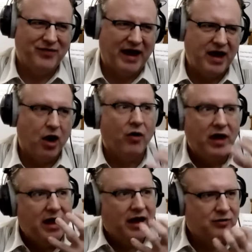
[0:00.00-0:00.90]
I know
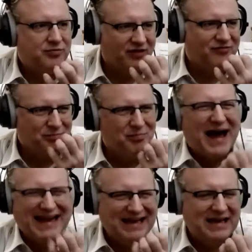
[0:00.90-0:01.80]
in terms of
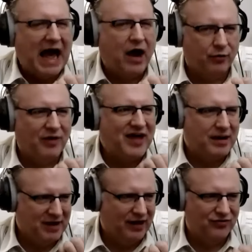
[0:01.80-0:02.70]
biting down, what that
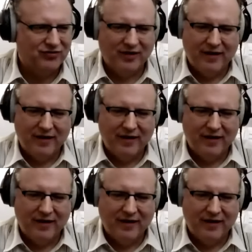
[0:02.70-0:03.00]
means.